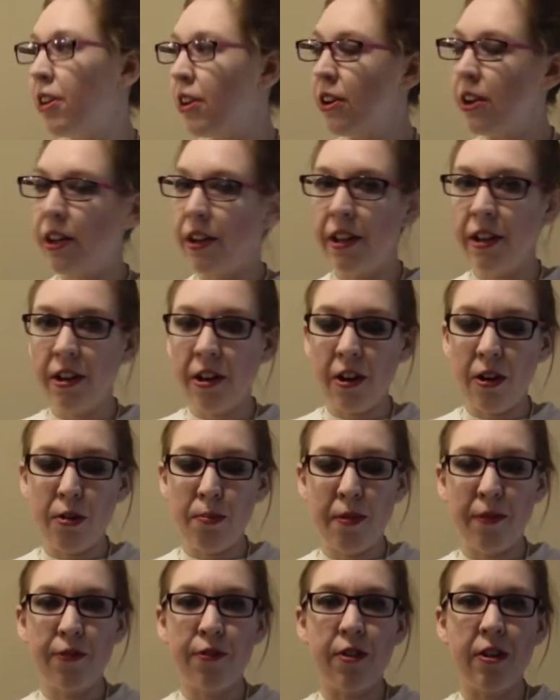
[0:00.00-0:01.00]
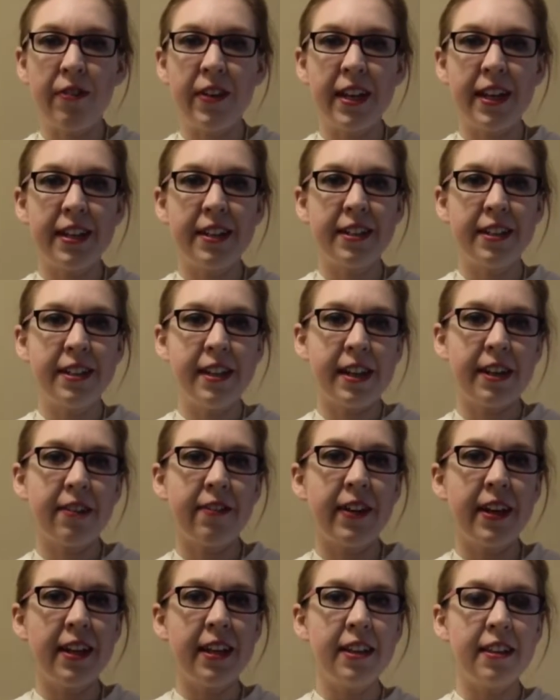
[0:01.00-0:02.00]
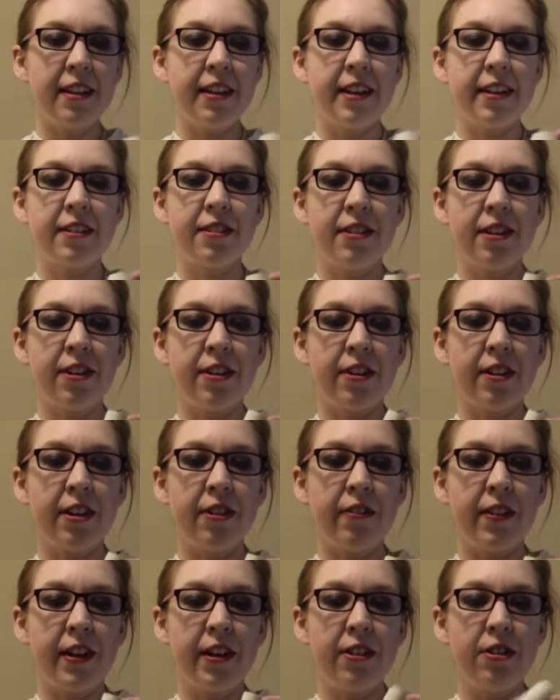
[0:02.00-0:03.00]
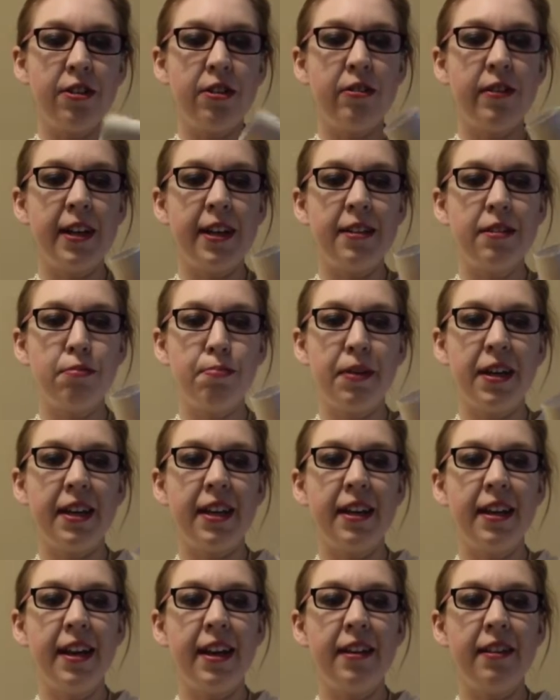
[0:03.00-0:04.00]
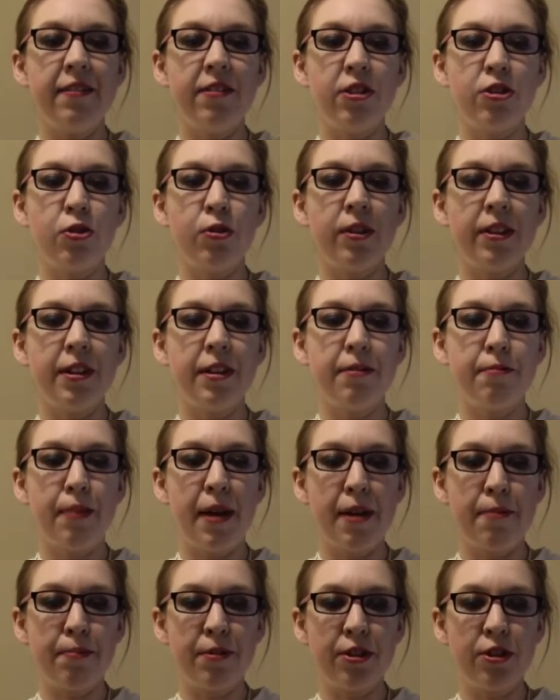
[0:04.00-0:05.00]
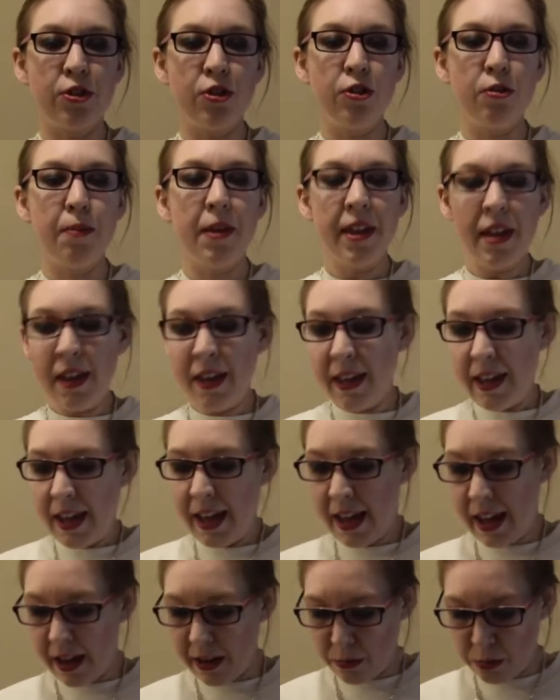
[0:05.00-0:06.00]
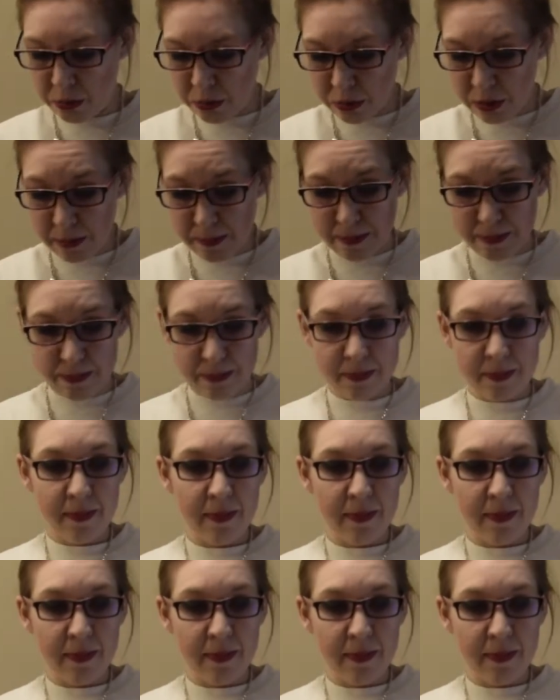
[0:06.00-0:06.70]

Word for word: No, no, no, no. Before we get to decorating, the next thing you're going to want to do is pick an end of the toilet paper tube and whoop,